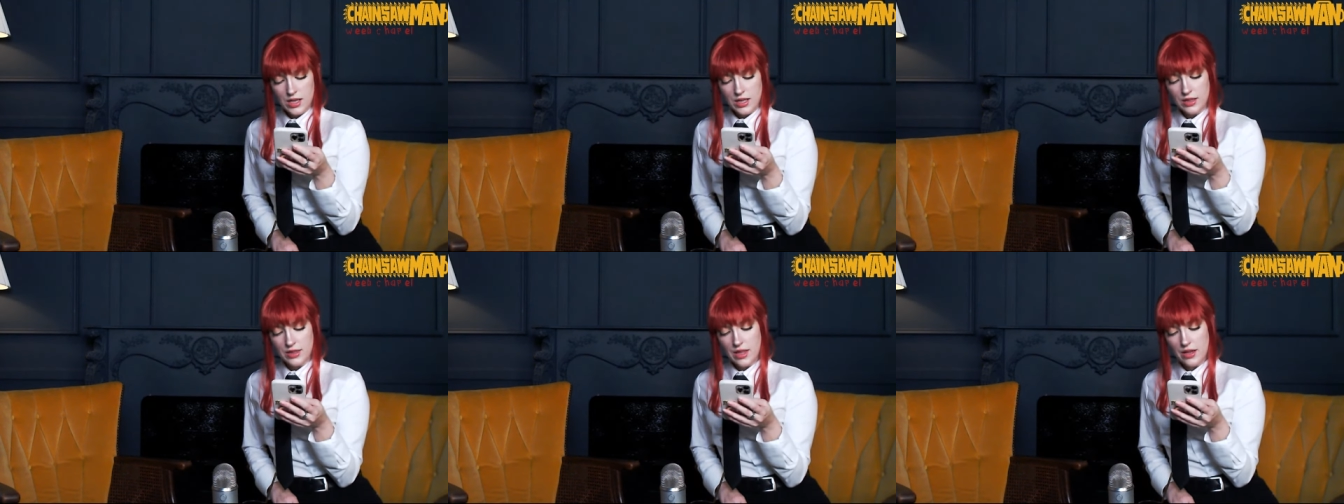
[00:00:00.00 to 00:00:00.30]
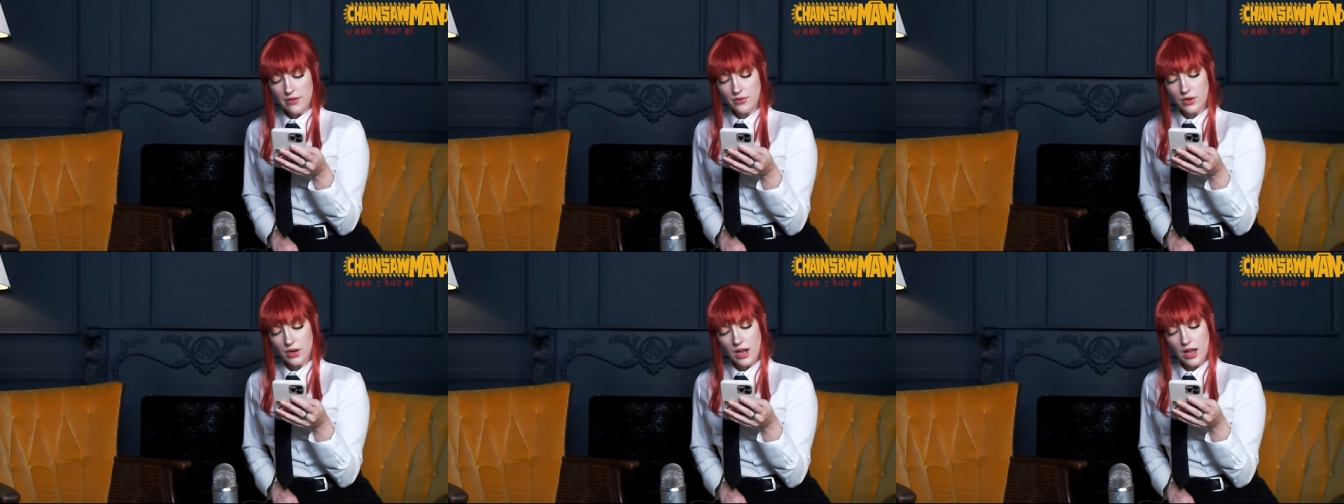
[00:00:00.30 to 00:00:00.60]

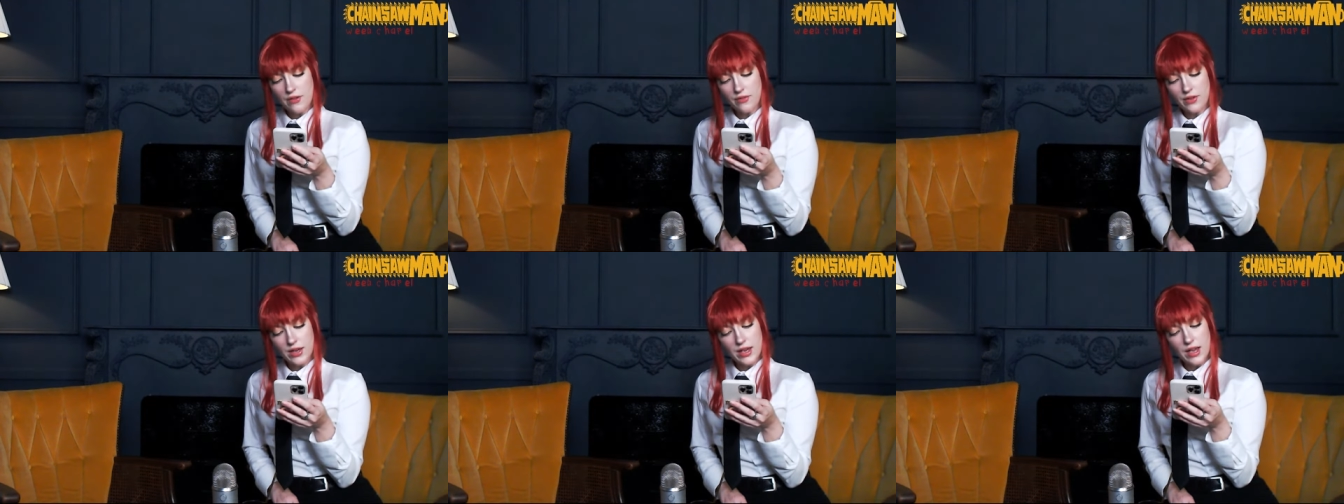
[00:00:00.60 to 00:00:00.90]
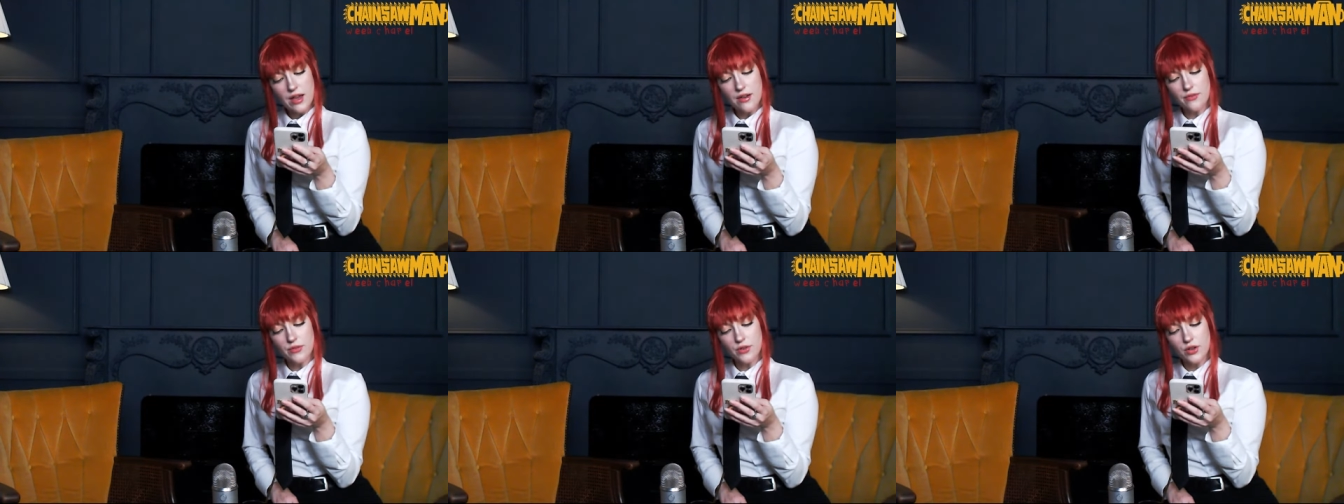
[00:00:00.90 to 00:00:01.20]
Never have I
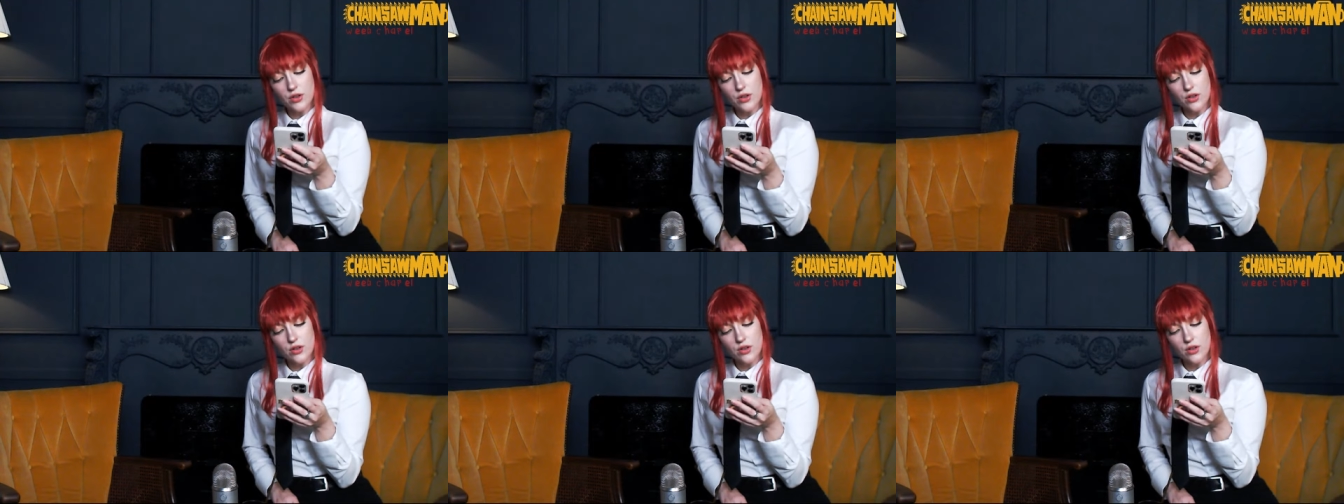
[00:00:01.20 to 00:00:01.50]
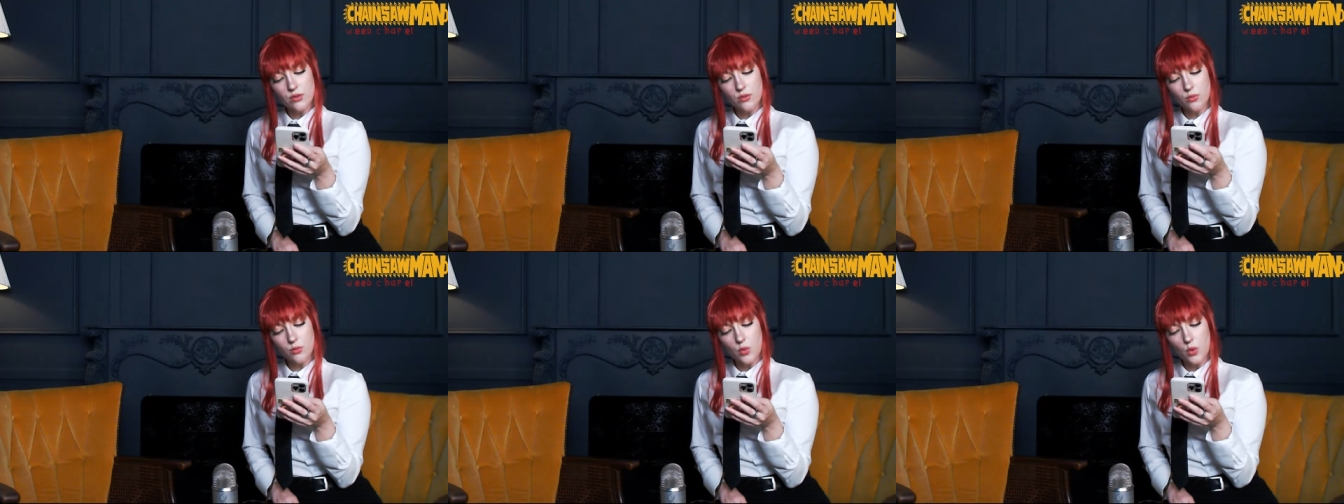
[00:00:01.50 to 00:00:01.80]
ever
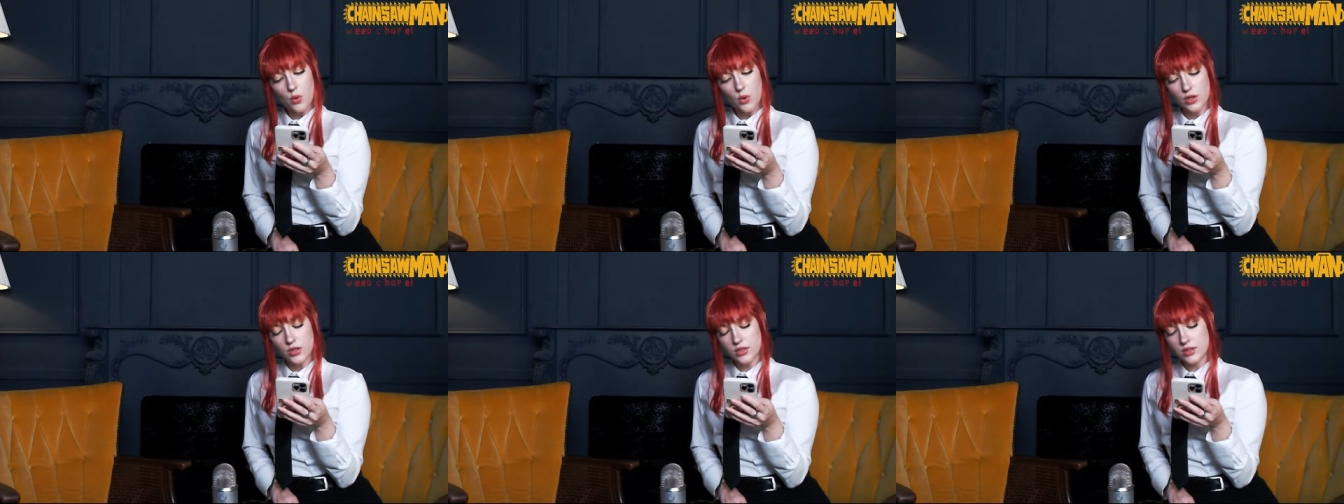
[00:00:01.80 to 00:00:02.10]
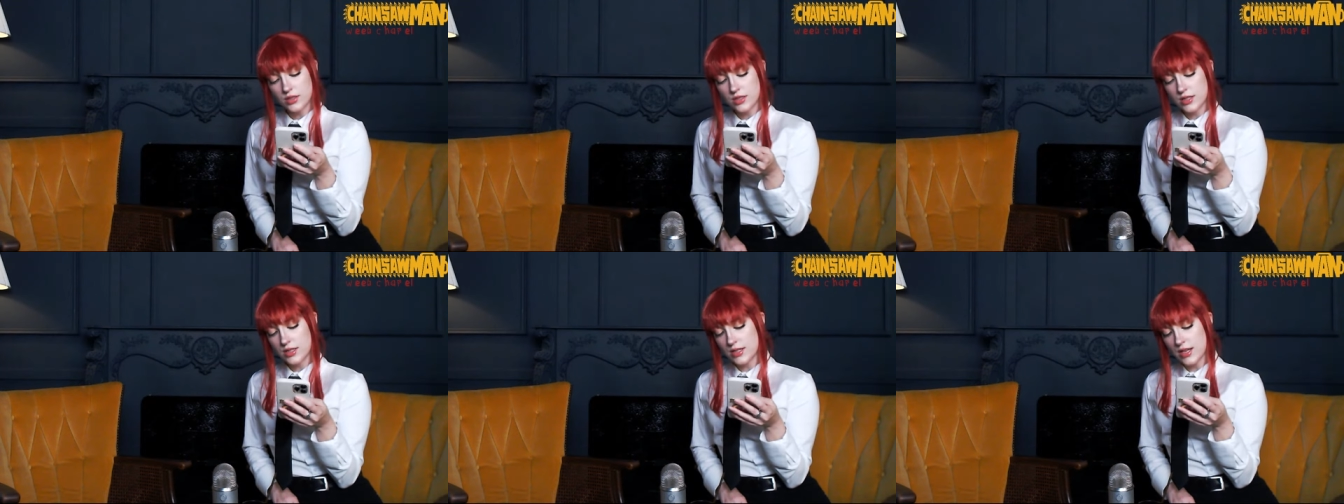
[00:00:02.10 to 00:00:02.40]

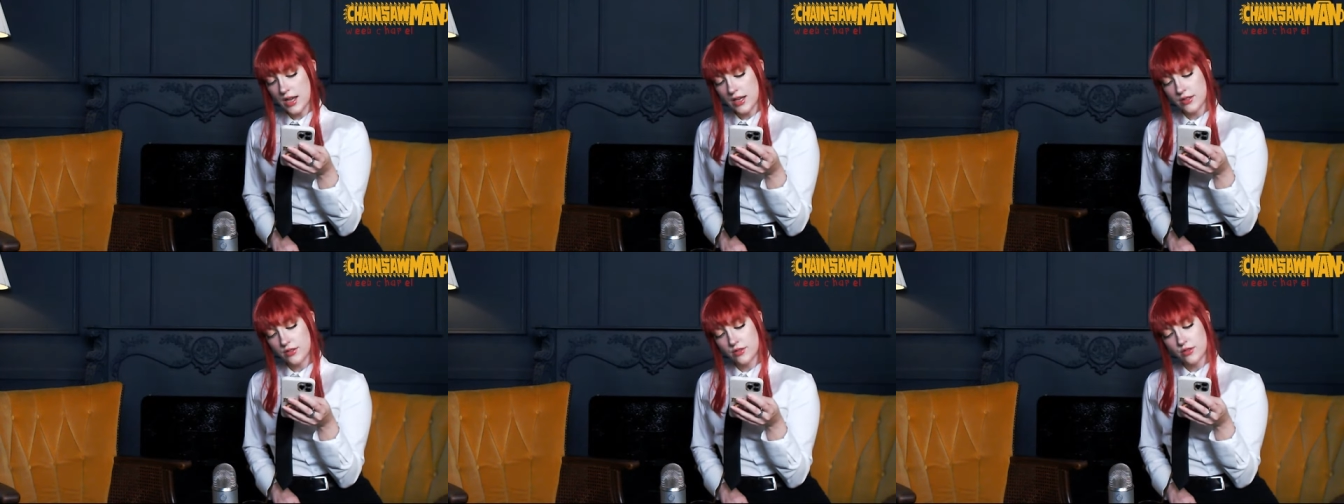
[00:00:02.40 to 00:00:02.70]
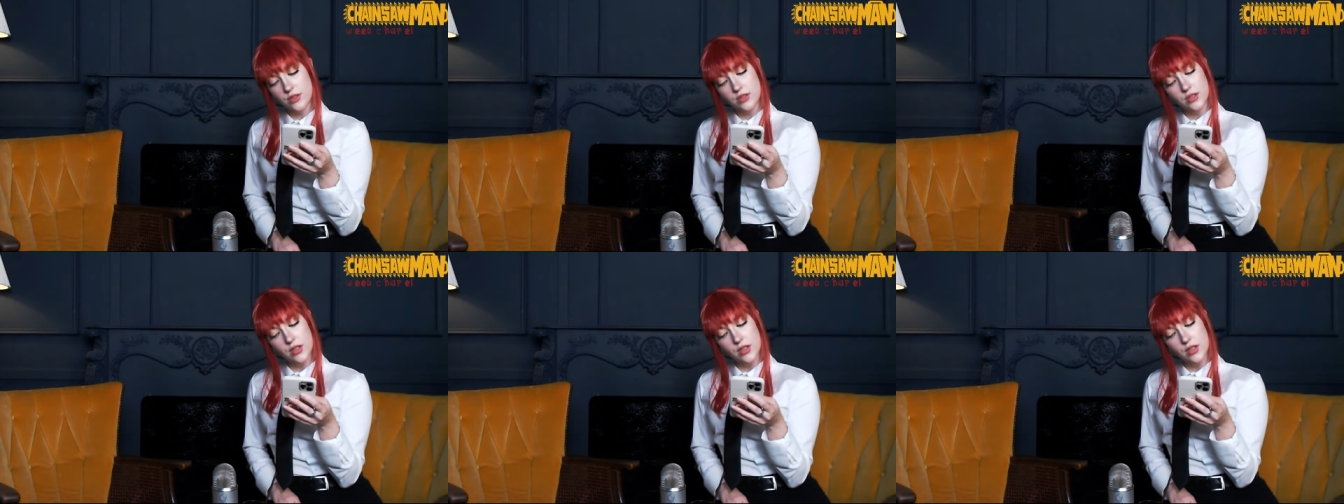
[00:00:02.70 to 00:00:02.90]
worn designer